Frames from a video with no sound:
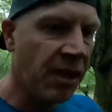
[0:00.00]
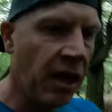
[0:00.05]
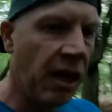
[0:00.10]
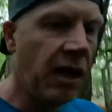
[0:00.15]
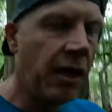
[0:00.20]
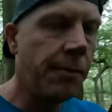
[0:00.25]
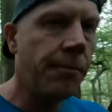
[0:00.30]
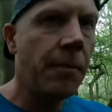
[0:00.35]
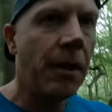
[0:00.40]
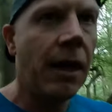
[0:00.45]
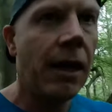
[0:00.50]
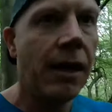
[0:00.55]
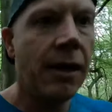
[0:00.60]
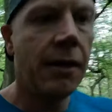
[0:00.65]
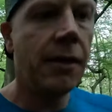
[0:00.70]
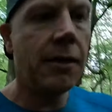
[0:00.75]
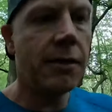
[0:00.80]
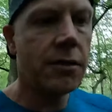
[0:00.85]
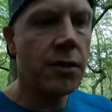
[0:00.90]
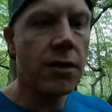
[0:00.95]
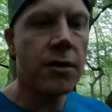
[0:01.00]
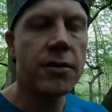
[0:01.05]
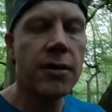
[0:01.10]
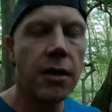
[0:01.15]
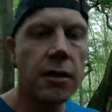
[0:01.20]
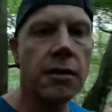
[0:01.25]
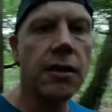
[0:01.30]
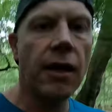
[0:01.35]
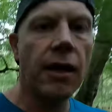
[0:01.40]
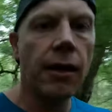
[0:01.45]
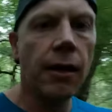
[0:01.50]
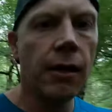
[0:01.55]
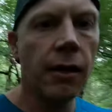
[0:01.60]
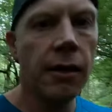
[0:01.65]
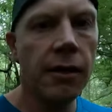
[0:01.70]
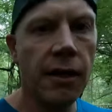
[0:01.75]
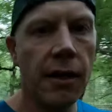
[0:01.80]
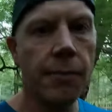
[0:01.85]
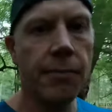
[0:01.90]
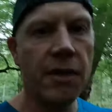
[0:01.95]
And as I said, that
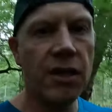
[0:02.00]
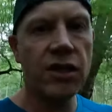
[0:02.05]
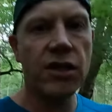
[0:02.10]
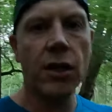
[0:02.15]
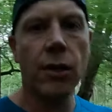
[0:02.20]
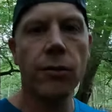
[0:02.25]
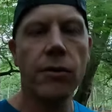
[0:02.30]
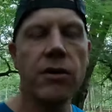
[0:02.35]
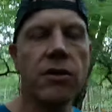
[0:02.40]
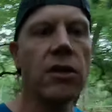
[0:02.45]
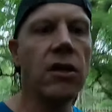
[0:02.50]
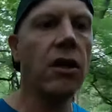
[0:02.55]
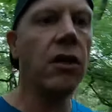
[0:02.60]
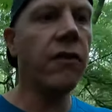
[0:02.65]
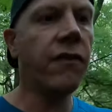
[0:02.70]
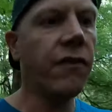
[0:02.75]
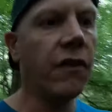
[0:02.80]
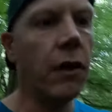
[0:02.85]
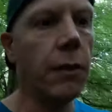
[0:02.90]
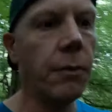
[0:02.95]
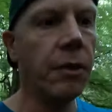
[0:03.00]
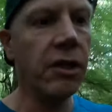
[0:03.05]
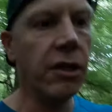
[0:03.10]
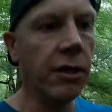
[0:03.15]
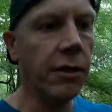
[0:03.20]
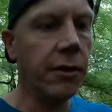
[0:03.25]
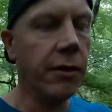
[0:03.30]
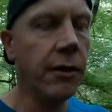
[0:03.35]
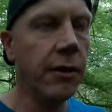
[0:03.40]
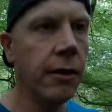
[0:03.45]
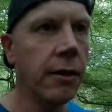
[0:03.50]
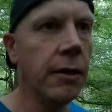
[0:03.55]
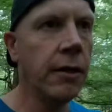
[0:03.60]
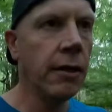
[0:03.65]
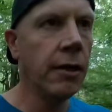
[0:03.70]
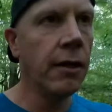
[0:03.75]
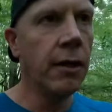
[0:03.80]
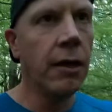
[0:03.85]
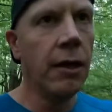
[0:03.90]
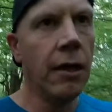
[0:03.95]
midsole is a lot firmer than
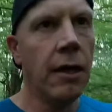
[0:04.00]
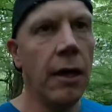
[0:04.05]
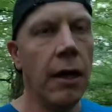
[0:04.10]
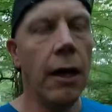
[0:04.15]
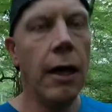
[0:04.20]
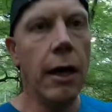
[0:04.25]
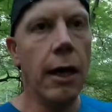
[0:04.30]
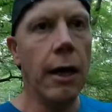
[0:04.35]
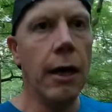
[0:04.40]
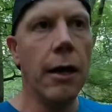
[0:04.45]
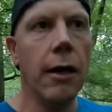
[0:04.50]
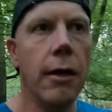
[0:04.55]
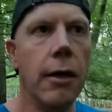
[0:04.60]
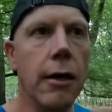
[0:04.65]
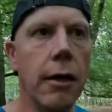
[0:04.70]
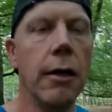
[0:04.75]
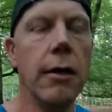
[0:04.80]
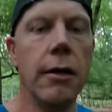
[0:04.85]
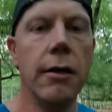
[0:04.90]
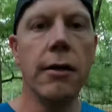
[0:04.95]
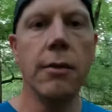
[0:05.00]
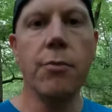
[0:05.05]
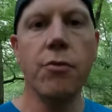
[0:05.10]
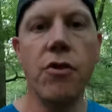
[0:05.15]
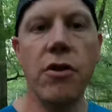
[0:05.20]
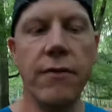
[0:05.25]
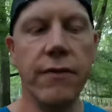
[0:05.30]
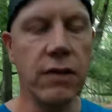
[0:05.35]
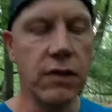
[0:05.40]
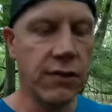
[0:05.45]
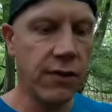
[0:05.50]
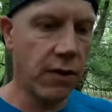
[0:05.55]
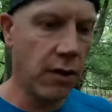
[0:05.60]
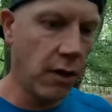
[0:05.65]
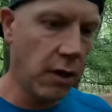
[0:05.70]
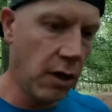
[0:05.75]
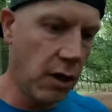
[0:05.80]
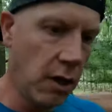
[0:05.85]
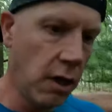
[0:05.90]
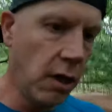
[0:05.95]
the previous
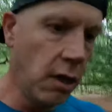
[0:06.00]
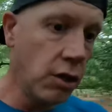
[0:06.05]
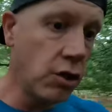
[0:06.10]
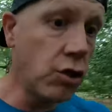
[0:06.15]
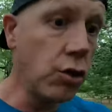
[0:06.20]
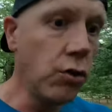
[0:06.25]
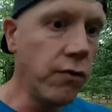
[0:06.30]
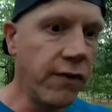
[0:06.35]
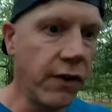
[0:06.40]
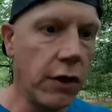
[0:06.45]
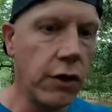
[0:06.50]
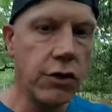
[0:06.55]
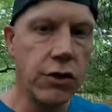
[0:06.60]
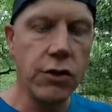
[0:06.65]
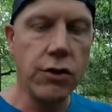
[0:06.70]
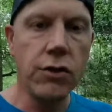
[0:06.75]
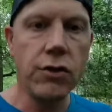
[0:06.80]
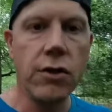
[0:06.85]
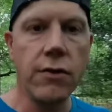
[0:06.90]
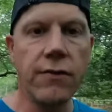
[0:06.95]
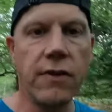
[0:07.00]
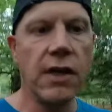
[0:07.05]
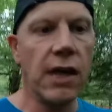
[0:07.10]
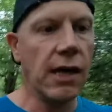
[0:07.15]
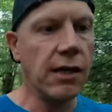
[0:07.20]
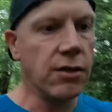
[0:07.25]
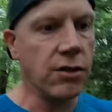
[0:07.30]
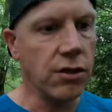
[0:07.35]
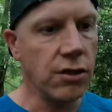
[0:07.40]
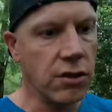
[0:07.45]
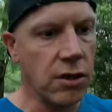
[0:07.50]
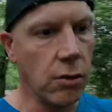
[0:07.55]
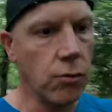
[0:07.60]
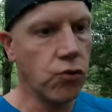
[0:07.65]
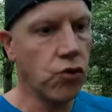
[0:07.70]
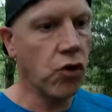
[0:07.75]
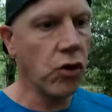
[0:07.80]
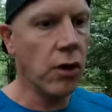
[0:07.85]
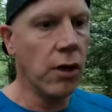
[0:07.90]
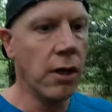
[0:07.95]
2 versions of the Xodus
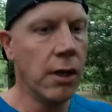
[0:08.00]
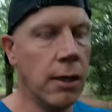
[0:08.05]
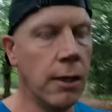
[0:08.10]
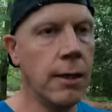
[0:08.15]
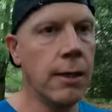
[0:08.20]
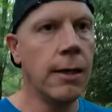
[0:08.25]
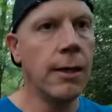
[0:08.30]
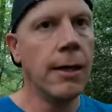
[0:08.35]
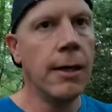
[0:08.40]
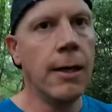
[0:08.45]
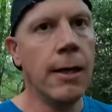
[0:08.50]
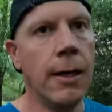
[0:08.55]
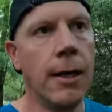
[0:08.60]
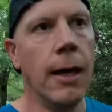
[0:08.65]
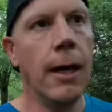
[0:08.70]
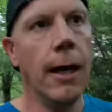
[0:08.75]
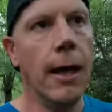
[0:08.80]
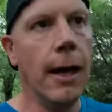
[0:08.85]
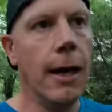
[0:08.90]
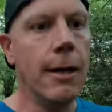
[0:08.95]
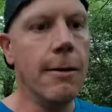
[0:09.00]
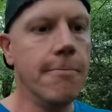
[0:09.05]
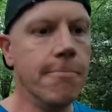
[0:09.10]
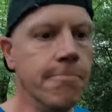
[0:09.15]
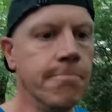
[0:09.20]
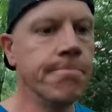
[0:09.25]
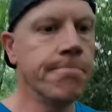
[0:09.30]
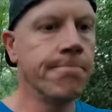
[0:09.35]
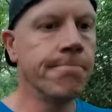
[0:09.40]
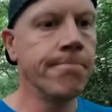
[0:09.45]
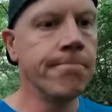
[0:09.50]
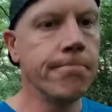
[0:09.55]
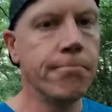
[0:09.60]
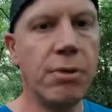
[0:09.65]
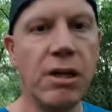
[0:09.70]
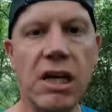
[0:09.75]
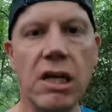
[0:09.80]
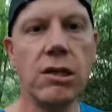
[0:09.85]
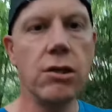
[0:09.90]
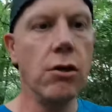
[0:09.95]
Ultra,
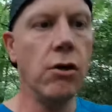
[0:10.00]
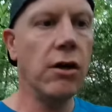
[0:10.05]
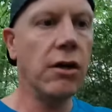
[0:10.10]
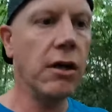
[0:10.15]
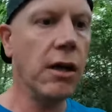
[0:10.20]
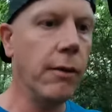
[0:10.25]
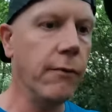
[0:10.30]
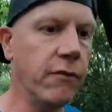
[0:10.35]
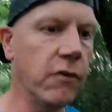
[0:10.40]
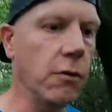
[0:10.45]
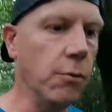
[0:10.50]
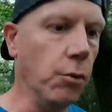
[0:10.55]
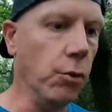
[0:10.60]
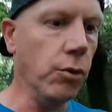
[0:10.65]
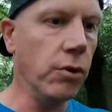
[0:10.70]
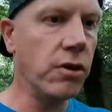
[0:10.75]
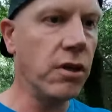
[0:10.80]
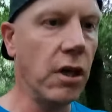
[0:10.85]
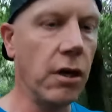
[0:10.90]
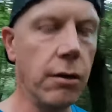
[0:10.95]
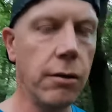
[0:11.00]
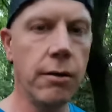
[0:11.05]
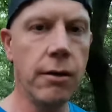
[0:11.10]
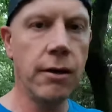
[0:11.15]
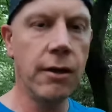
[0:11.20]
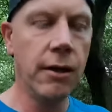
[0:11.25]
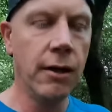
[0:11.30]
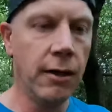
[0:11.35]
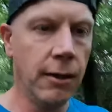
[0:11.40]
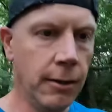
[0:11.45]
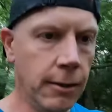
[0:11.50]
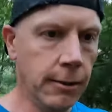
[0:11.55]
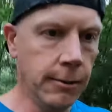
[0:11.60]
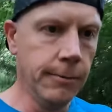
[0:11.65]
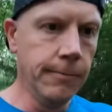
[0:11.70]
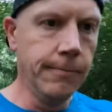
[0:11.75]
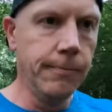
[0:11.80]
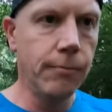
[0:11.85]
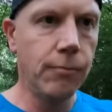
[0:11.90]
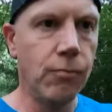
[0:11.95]
but it's not uncomfortable, so
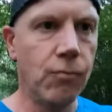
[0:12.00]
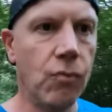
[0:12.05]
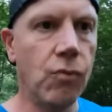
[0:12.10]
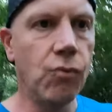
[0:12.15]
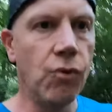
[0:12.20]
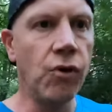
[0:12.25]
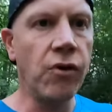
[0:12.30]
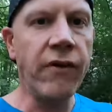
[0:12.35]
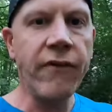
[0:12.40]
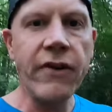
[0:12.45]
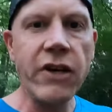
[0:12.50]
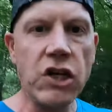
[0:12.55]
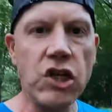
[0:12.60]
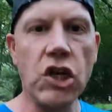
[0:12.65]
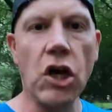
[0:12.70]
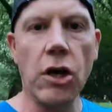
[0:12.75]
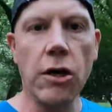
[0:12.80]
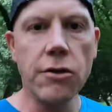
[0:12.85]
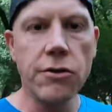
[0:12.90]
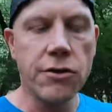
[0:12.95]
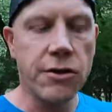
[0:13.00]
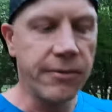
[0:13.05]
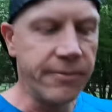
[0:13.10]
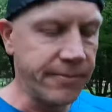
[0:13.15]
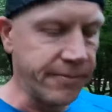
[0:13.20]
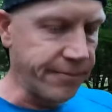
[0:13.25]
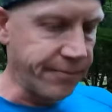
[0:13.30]
we'll give it a chance,